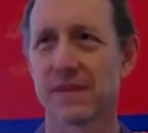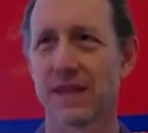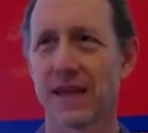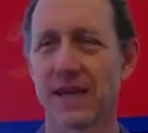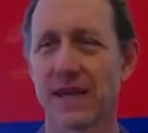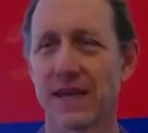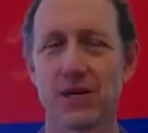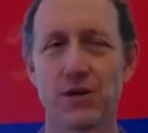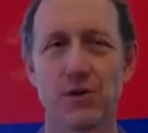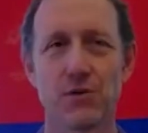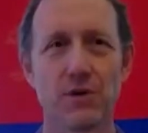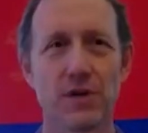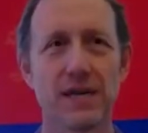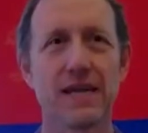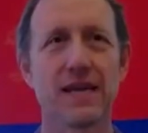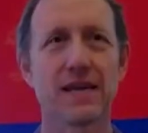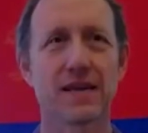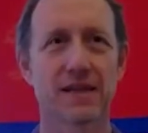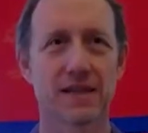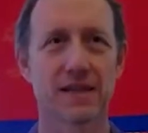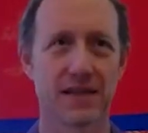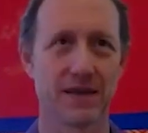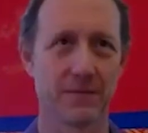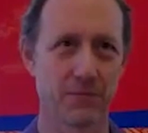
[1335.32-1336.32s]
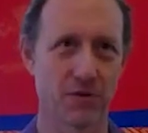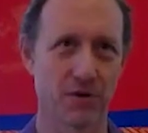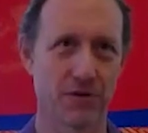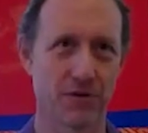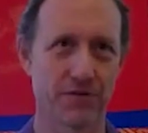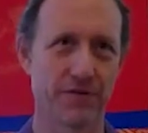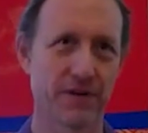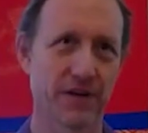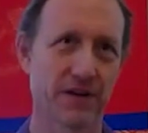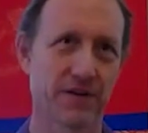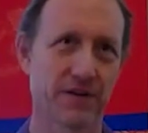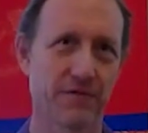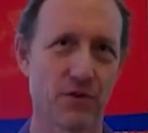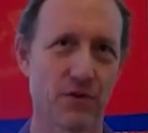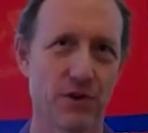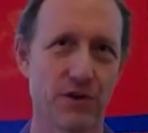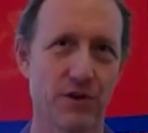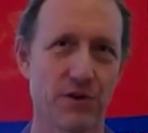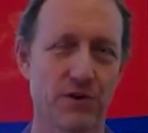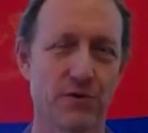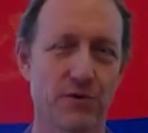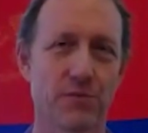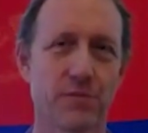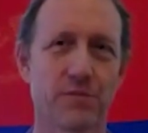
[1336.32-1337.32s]
And uniquely perfect for
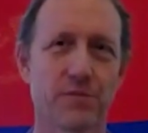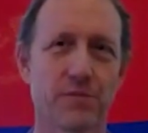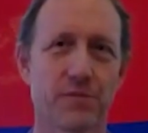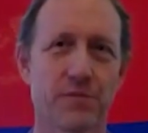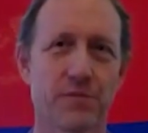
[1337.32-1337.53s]
you,